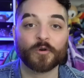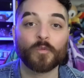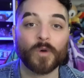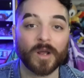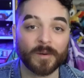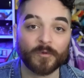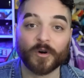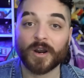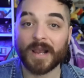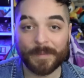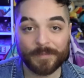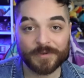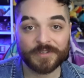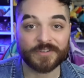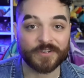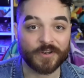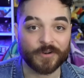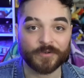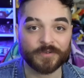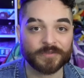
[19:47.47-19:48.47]
one more
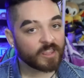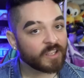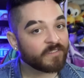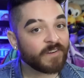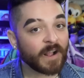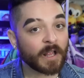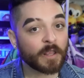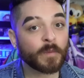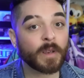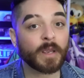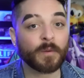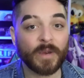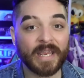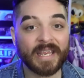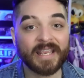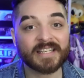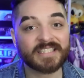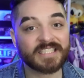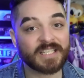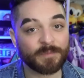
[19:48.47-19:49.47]
episode. The following
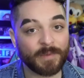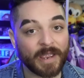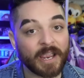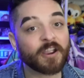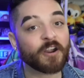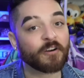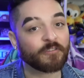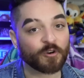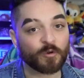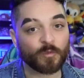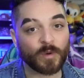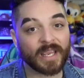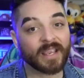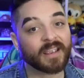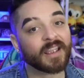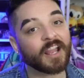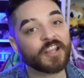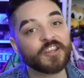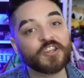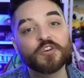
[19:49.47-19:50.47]
week is the makeover
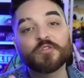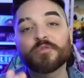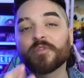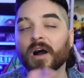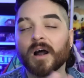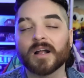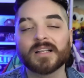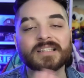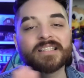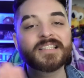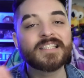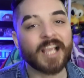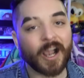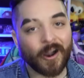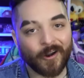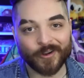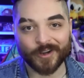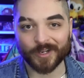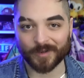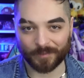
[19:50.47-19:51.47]
week, and you've
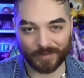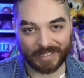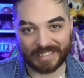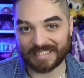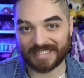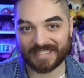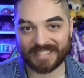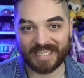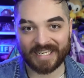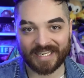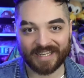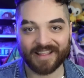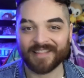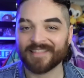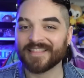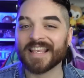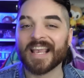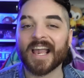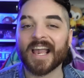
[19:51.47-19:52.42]
undoubtedly seen the